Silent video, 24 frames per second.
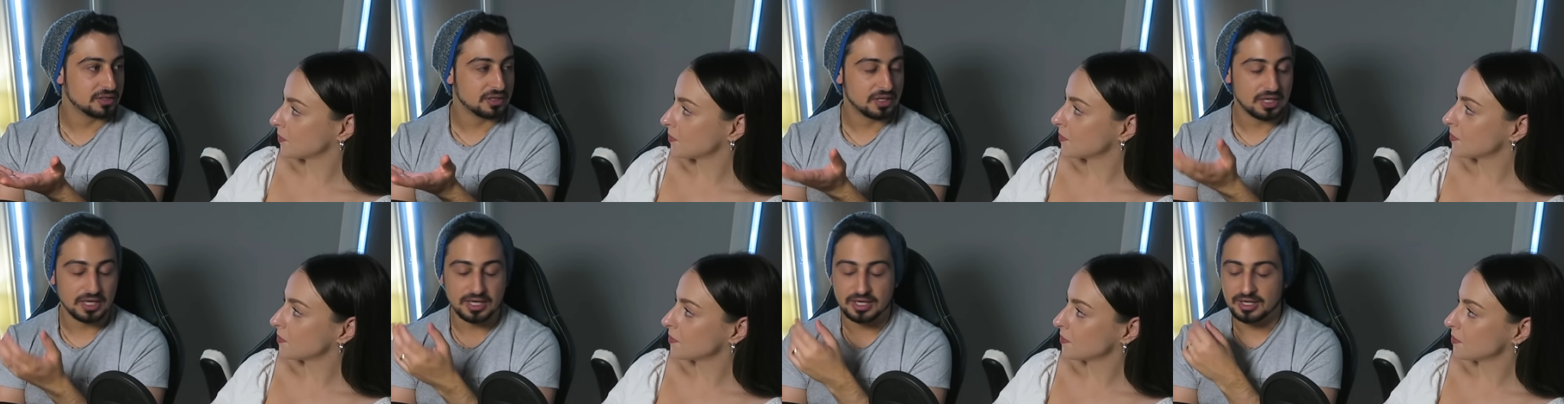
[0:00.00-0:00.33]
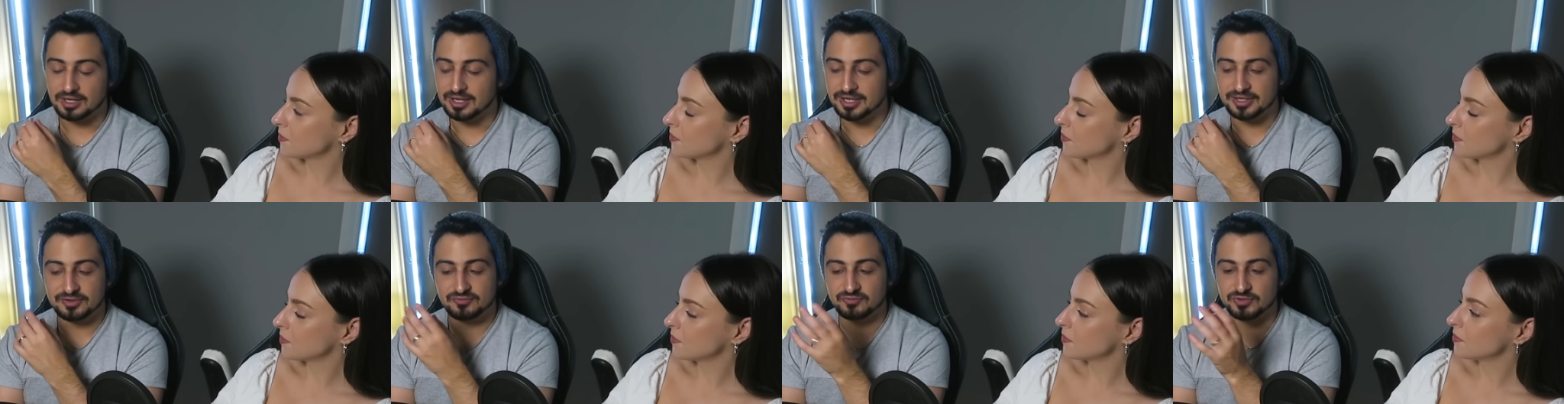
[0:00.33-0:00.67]
Speaker 1: Uh,
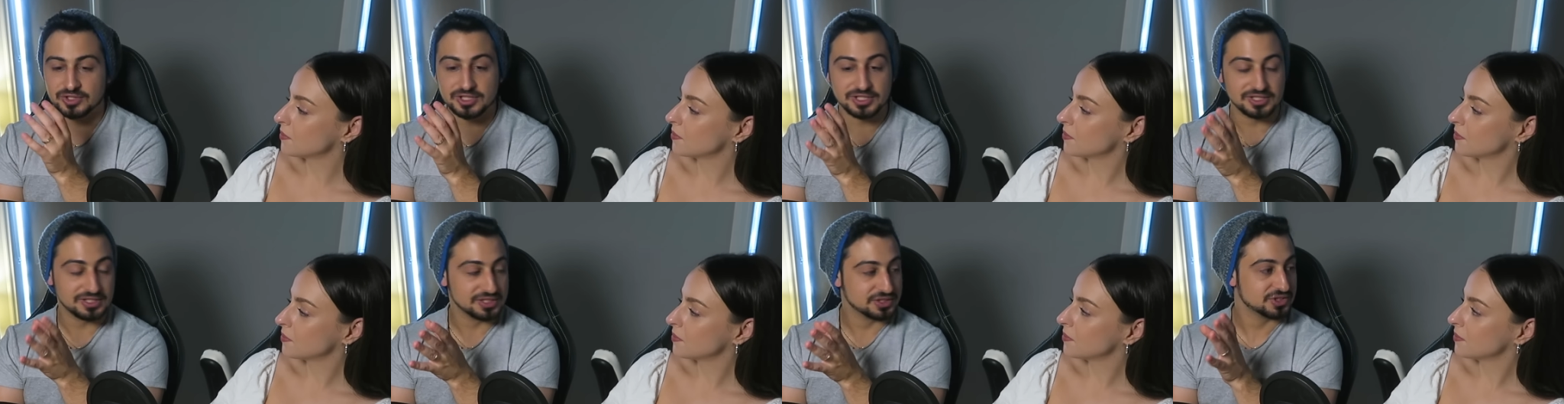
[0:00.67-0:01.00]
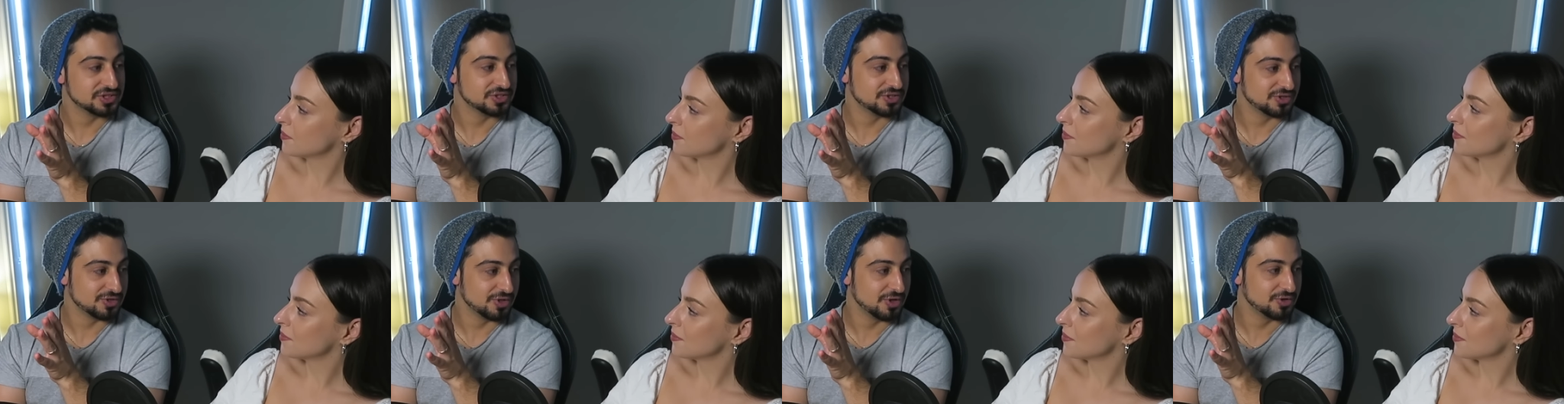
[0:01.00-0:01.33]
I didn't really listen
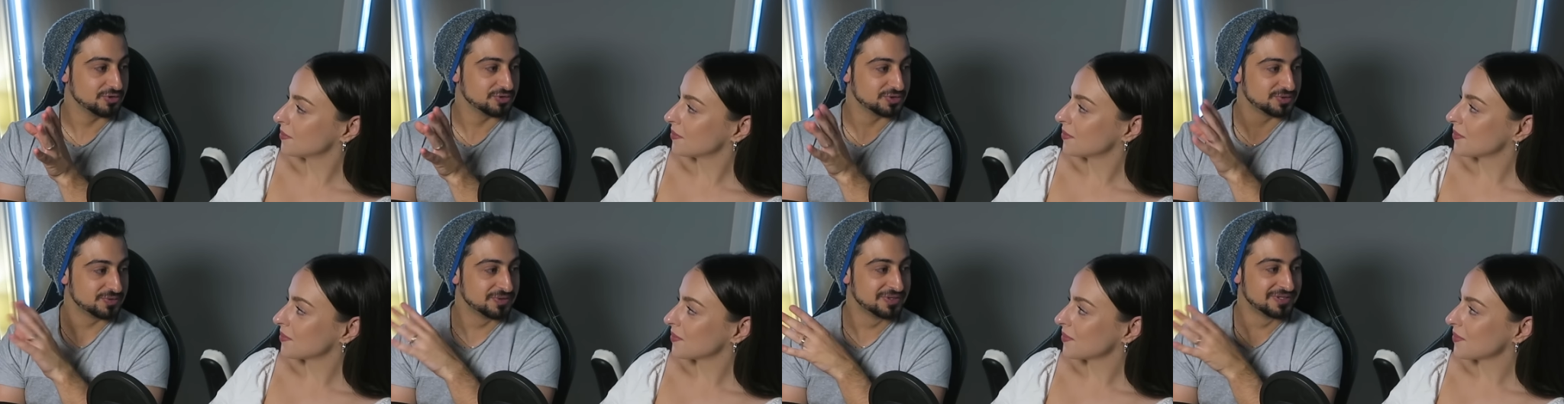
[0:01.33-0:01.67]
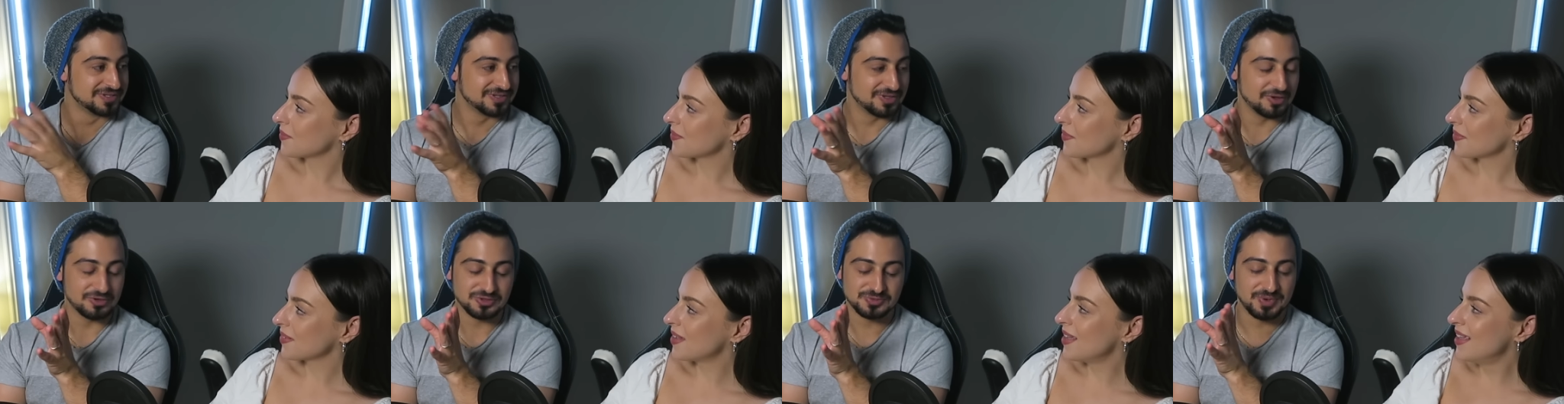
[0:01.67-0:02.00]
to those
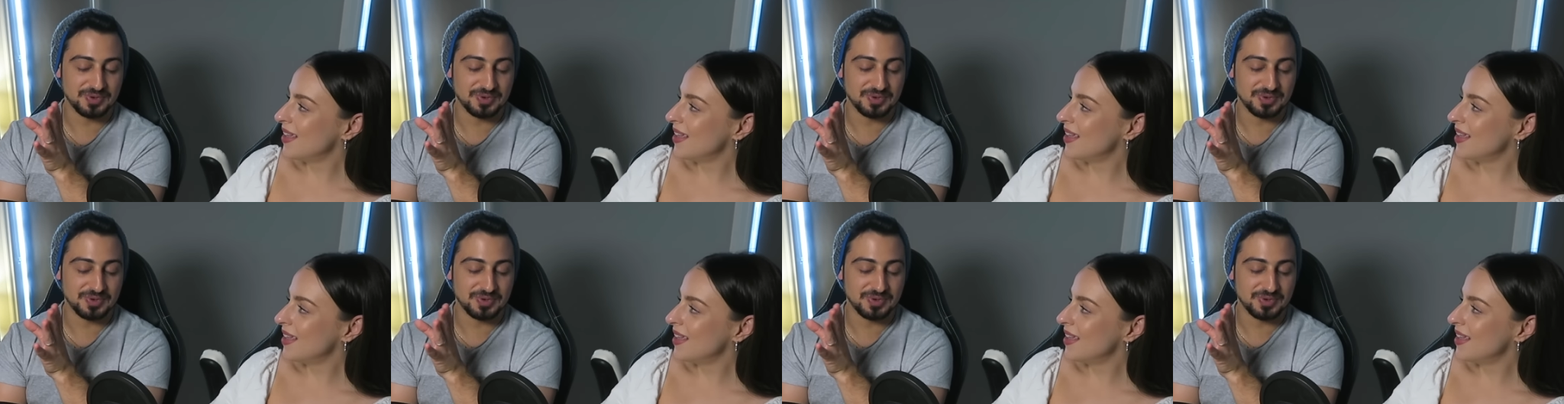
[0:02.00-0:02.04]
those